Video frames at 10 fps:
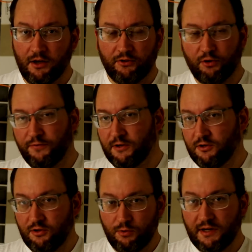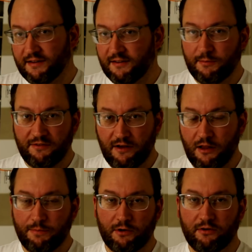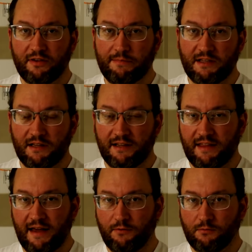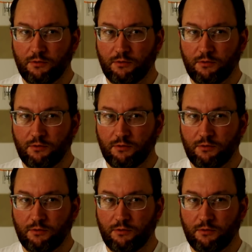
So if you do get some developer or something like that,